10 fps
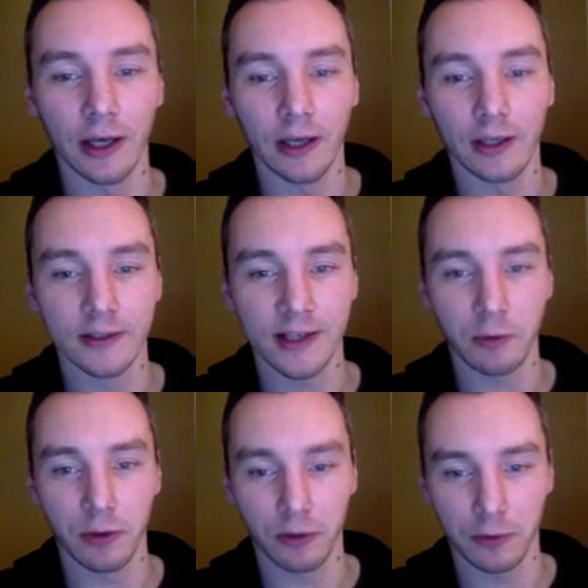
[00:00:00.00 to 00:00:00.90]
say whether
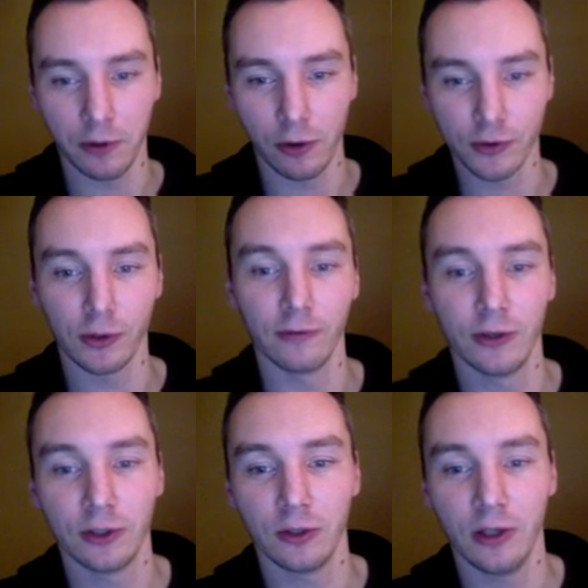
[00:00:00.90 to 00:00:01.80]
you want it to be horizontal or
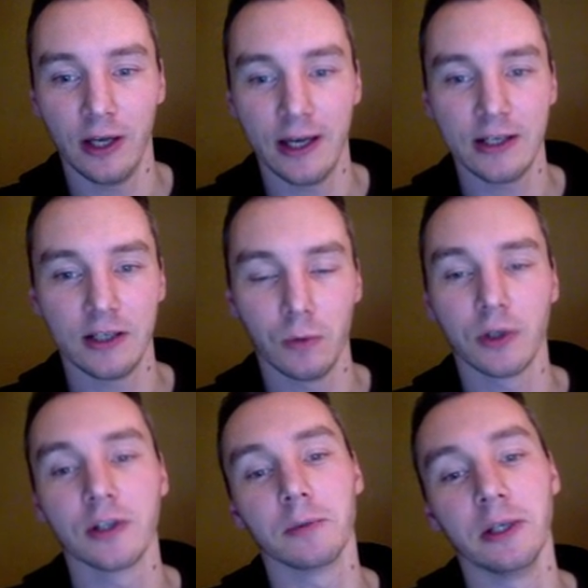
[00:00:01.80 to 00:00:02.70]
vertical. I actually want
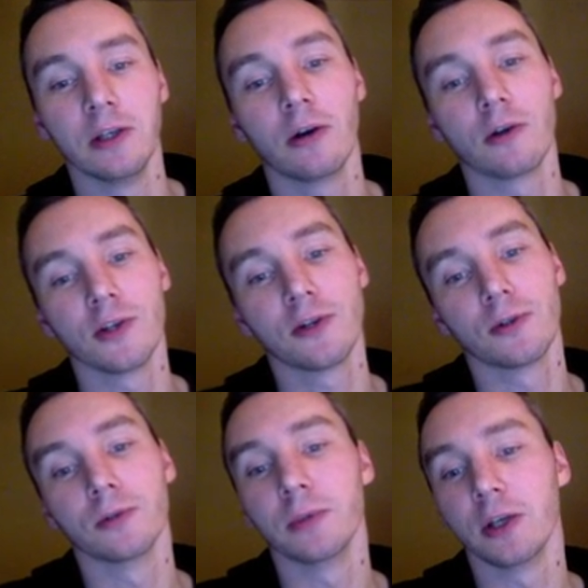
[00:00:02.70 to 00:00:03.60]
it to be horizontal
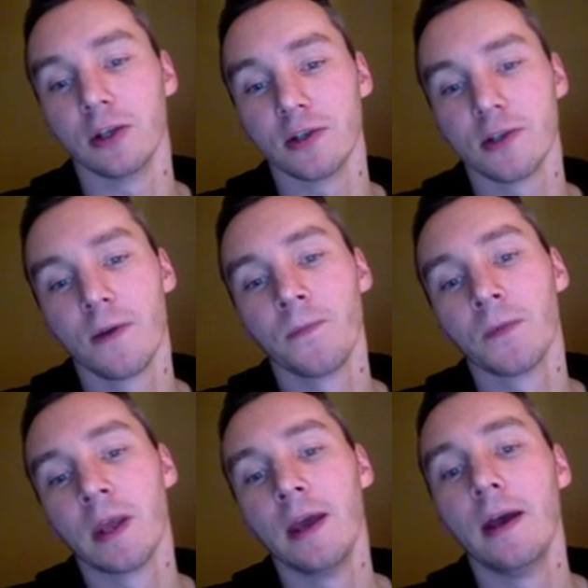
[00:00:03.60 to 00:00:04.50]
because
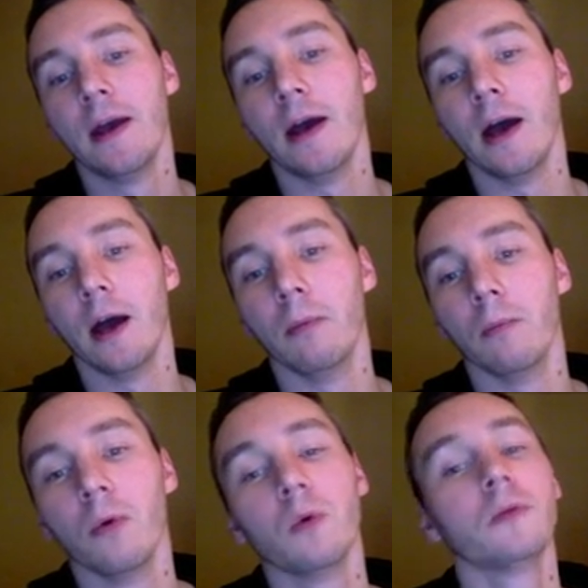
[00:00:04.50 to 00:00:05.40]

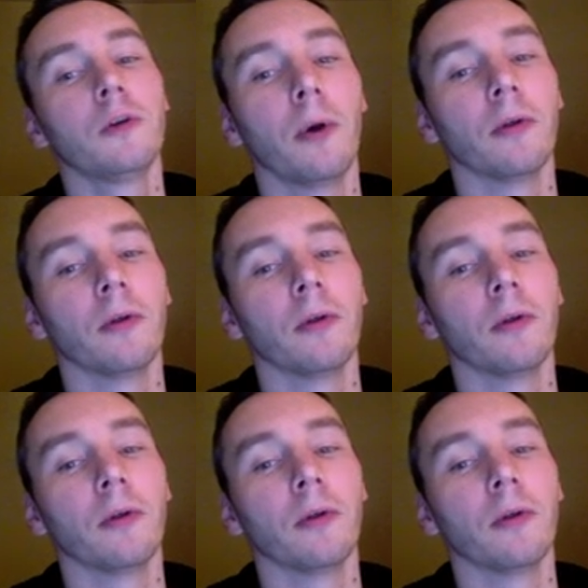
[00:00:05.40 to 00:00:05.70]
we'll do both,